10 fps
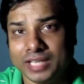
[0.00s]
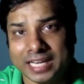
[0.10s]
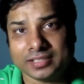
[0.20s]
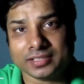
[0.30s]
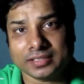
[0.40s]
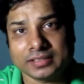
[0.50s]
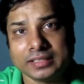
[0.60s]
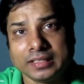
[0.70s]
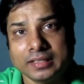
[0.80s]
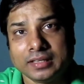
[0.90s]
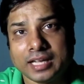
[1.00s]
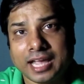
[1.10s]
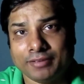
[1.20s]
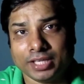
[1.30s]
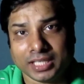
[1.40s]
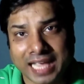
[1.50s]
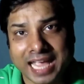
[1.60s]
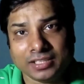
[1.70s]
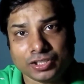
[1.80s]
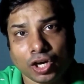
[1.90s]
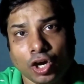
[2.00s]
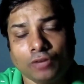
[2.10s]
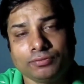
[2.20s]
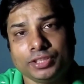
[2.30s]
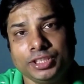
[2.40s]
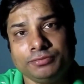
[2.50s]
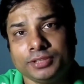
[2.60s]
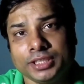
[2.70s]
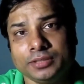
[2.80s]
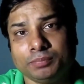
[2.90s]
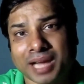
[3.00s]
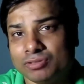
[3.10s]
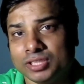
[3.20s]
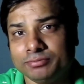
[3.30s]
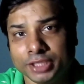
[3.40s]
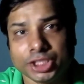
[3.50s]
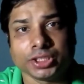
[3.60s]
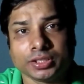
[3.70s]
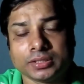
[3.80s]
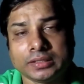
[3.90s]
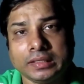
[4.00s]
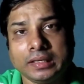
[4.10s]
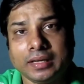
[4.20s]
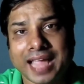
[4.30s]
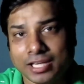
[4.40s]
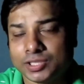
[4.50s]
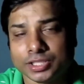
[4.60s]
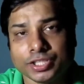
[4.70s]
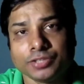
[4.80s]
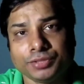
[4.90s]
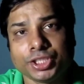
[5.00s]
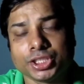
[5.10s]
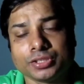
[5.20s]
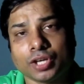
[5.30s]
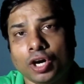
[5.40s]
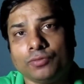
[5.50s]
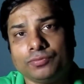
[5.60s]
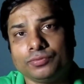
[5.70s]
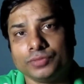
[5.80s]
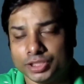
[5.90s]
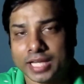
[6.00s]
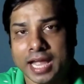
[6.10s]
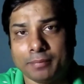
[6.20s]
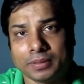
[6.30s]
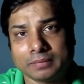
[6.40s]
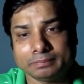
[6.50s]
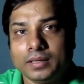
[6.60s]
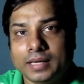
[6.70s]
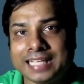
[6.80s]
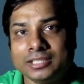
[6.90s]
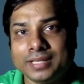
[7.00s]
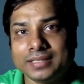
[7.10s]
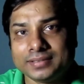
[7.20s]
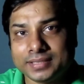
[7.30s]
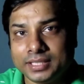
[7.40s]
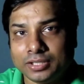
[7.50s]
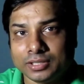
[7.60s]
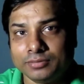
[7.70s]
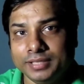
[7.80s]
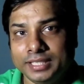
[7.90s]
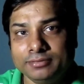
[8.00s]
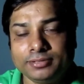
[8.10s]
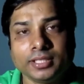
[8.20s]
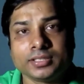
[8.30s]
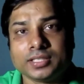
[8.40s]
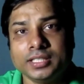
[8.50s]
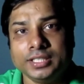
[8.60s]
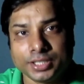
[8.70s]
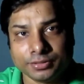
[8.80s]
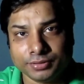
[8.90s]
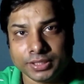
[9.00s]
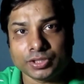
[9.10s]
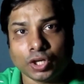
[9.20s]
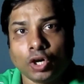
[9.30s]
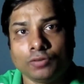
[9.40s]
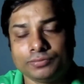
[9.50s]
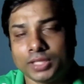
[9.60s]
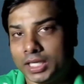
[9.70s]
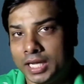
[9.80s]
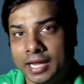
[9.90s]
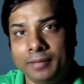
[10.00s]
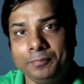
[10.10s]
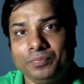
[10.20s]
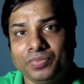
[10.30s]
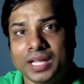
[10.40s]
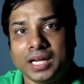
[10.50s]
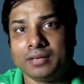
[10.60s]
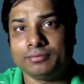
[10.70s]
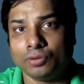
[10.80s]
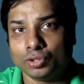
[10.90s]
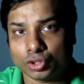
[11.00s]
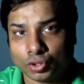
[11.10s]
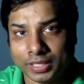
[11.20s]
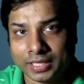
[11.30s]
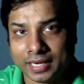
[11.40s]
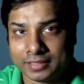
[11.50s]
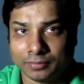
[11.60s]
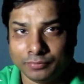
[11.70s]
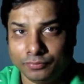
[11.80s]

let's have a glance of different browsing features and searching features of this app. As you can see on the very first interface of the app, there are four squares at the